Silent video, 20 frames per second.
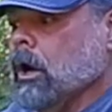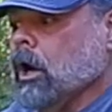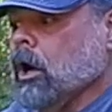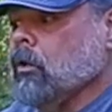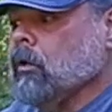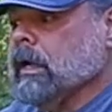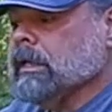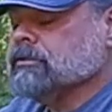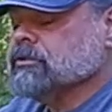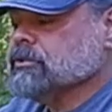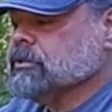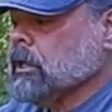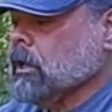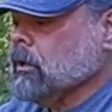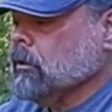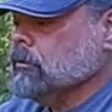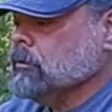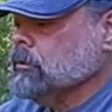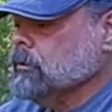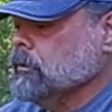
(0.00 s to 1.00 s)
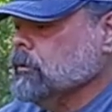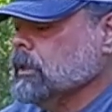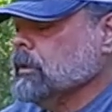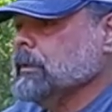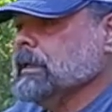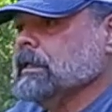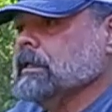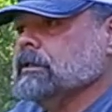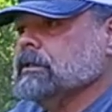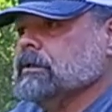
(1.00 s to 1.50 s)
All right, so what are
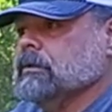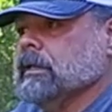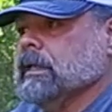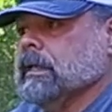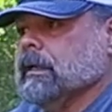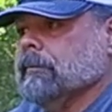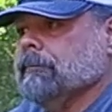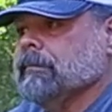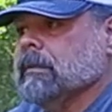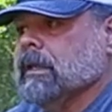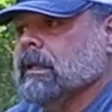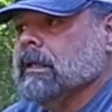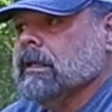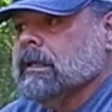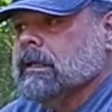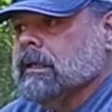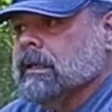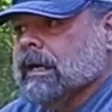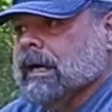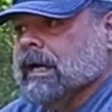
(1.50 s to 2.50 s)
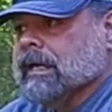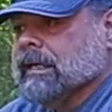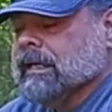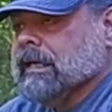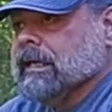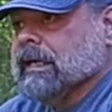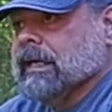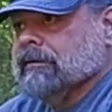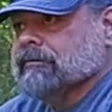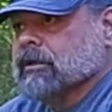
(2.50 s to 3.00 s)
we gonna do here?
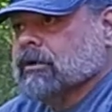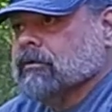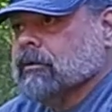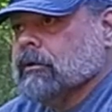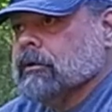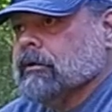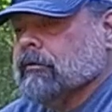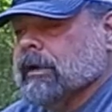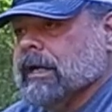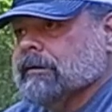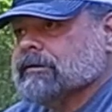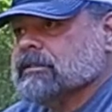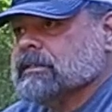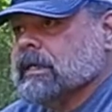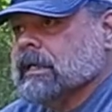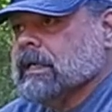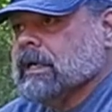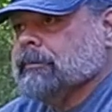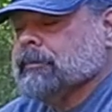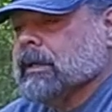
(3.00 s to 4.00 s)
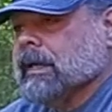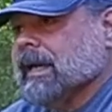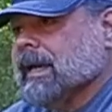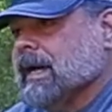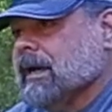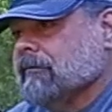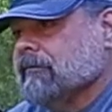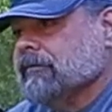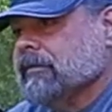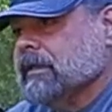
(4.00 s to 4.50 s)
Again, I have the chronograph set up. I
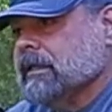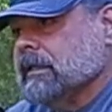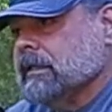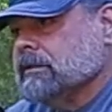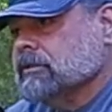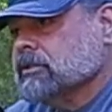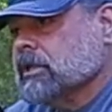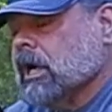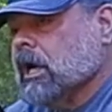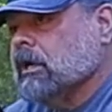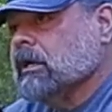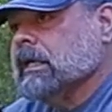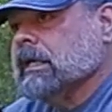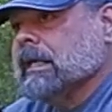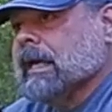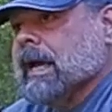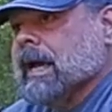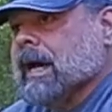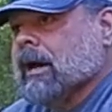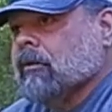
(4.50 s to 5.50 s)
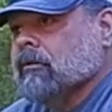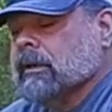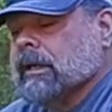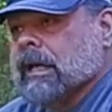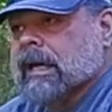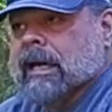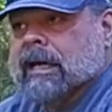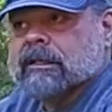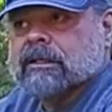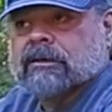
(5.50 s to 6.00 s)
have the target out
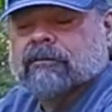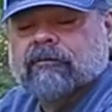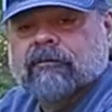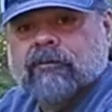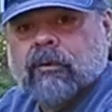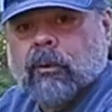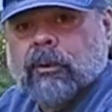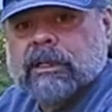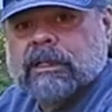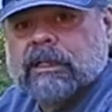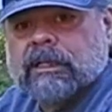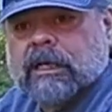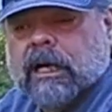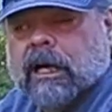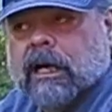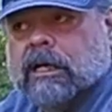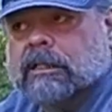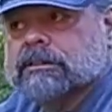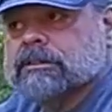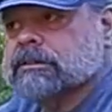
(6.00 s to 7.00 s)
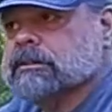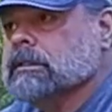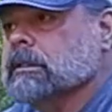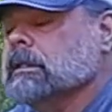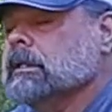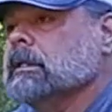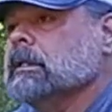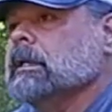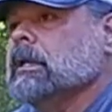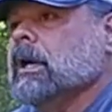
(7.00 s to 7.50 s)
at 40 yards.
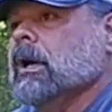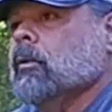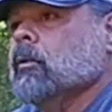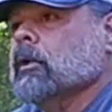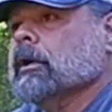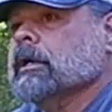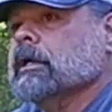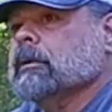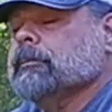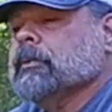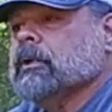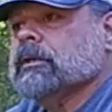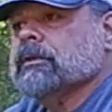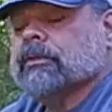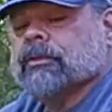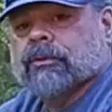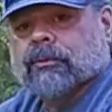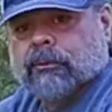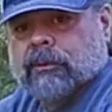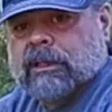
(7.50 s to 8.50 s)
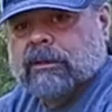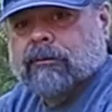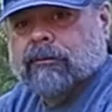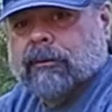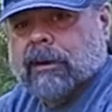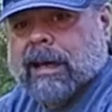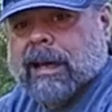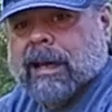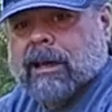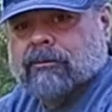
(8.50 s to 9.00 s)
We're gonna put three
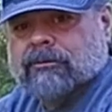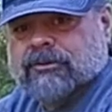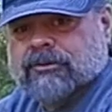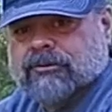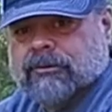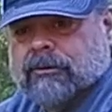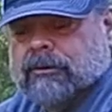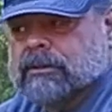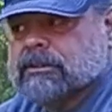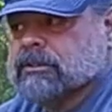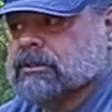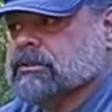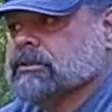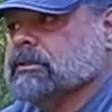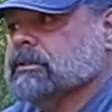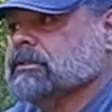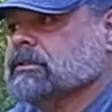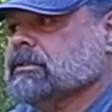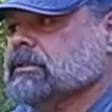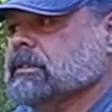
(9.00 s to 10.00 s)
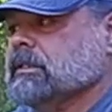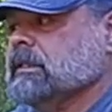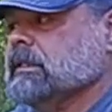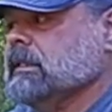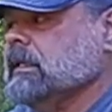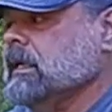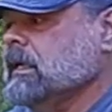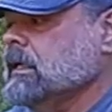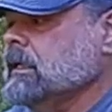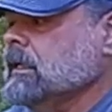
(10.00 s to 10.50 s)
rounds through it just to
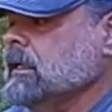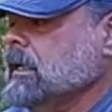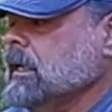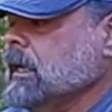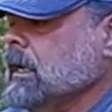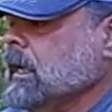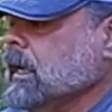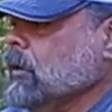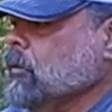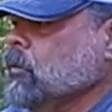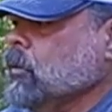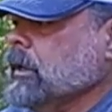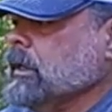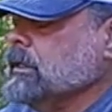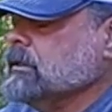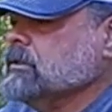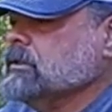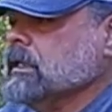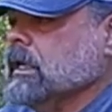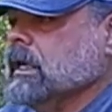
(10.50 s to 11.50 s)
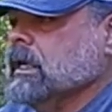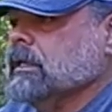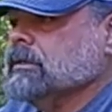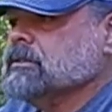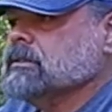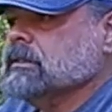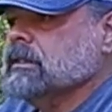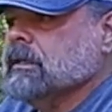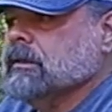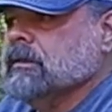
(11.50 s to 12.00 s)
see uh, what it
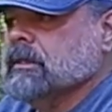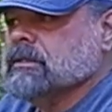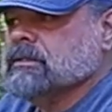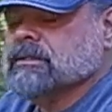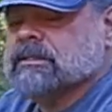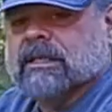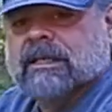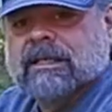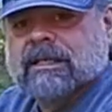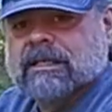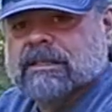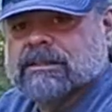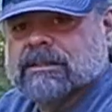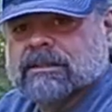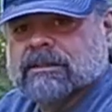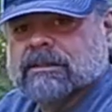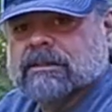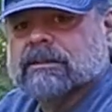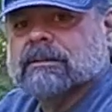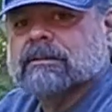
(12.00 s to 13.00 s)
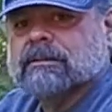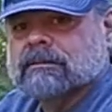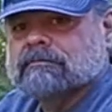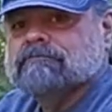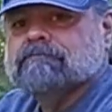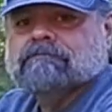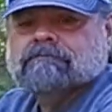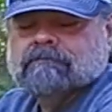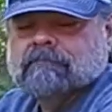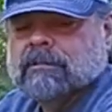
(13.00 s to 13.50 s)
does. This is,
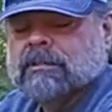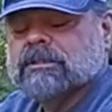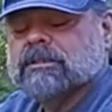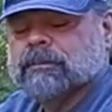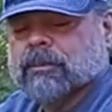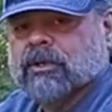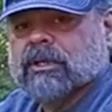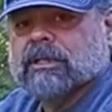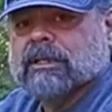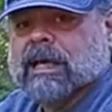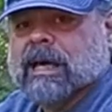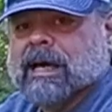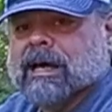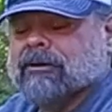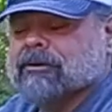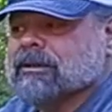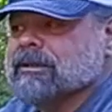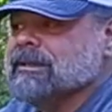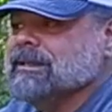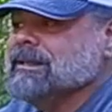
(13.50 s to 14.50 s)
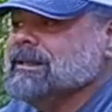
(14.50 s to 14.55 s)
it's pretty loud.